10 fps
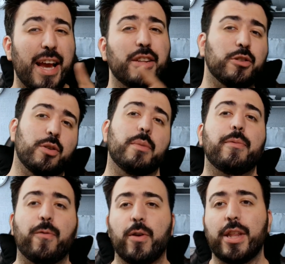answer it
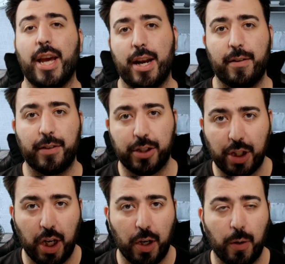before the end of the
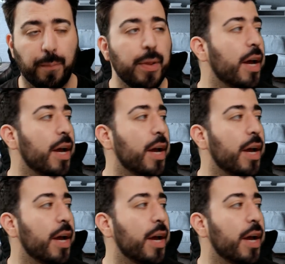show.